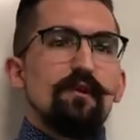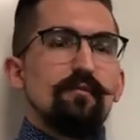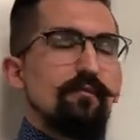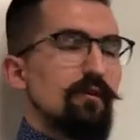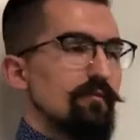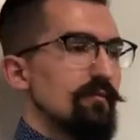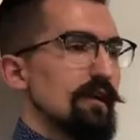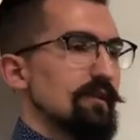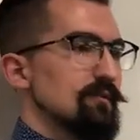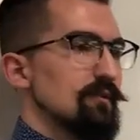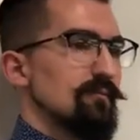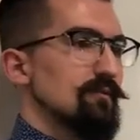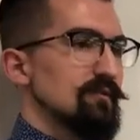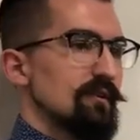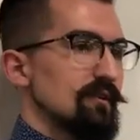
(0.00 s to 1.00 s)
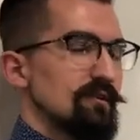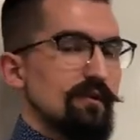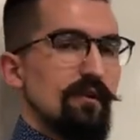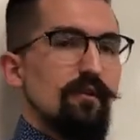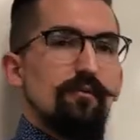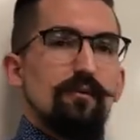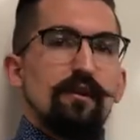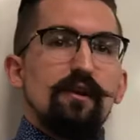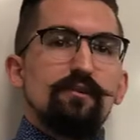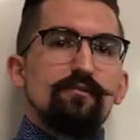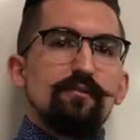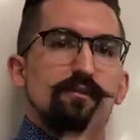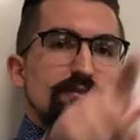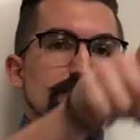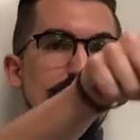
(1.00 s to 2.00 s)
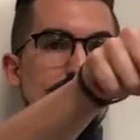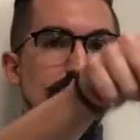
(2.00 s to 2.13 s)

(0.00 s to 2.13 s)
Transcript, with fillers: if that's the percentage. I don't know what it actually is.